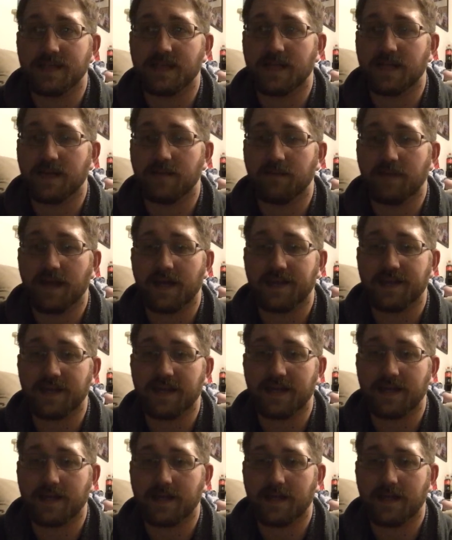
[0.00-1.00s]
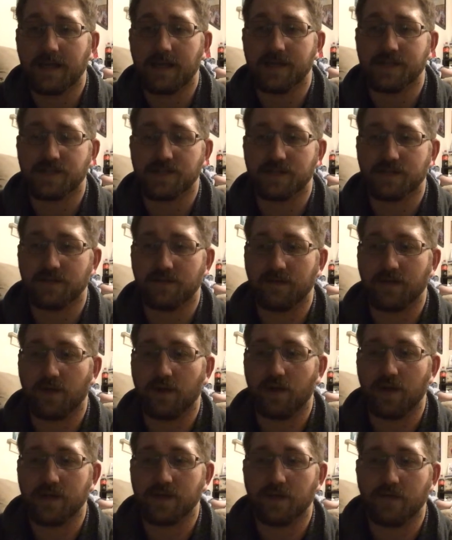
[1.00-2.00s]
Um, I think it's just
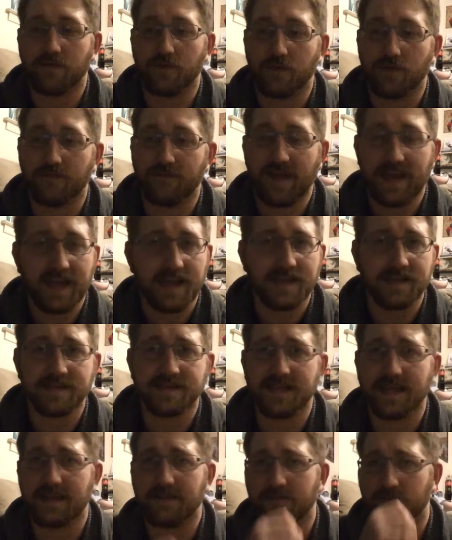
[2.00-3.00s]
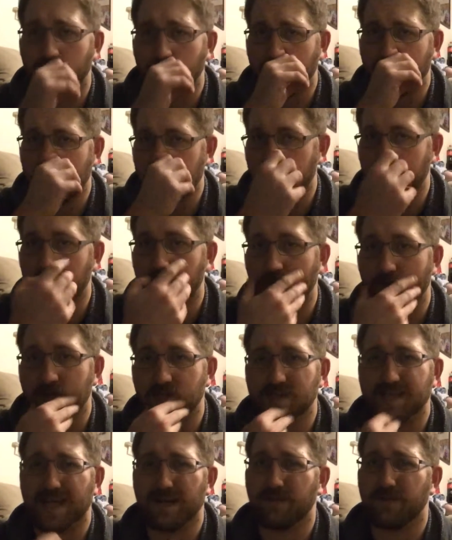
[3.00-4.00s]
uh, for fans and for him alone,
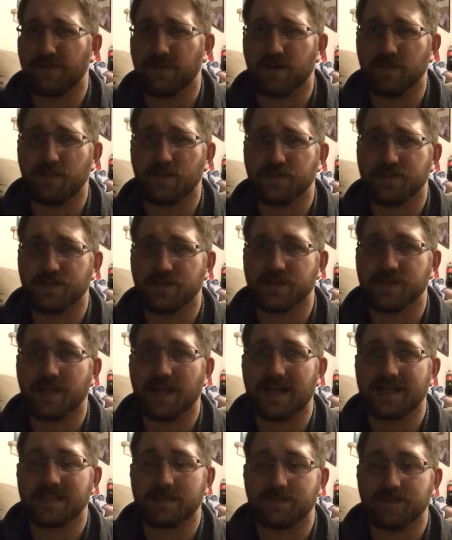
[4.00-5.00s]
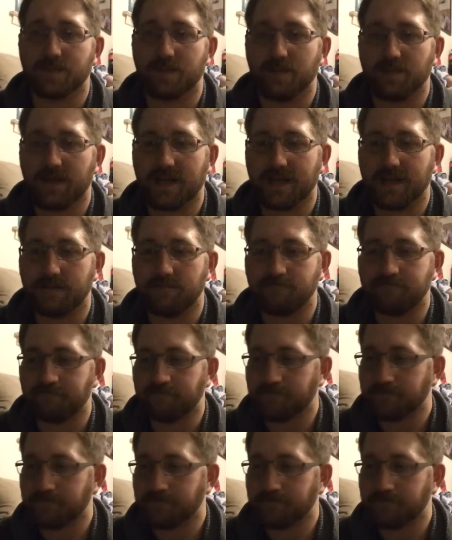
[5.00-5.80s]
it's got to be very emotional. It's the last time he's been playing him.